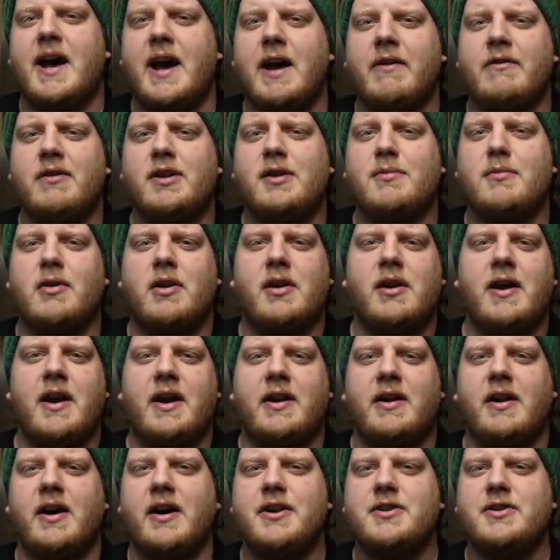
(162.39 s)
Alvin Kamara
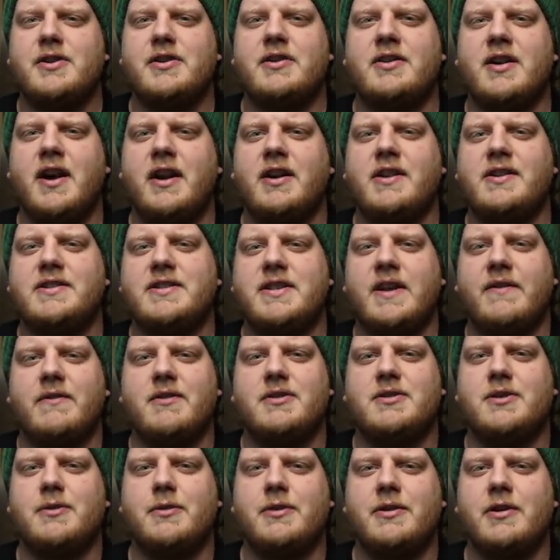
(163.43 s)
had one hundred
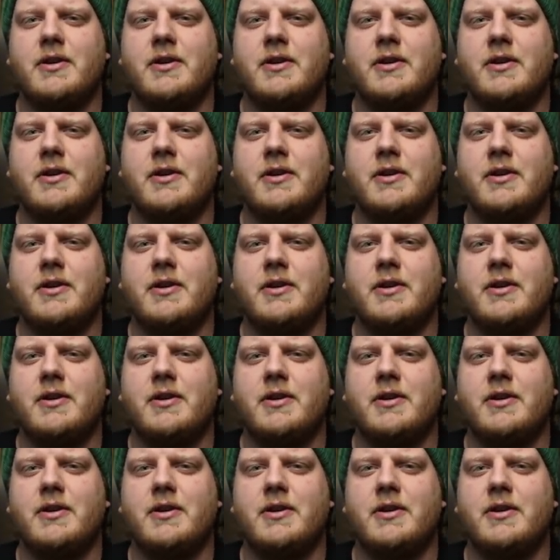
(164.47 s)
ninety-seven total